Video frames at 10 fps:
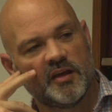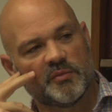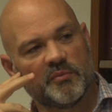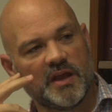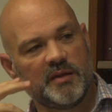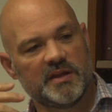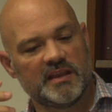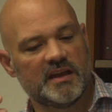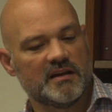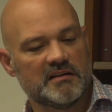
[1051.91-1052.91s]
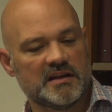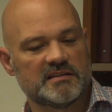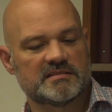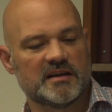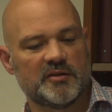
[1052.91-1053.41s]
but maybe there
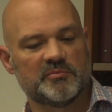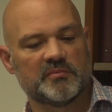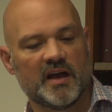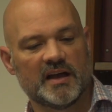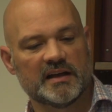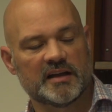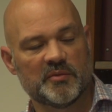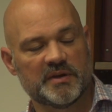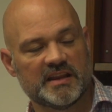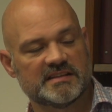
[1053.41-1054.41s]
is some company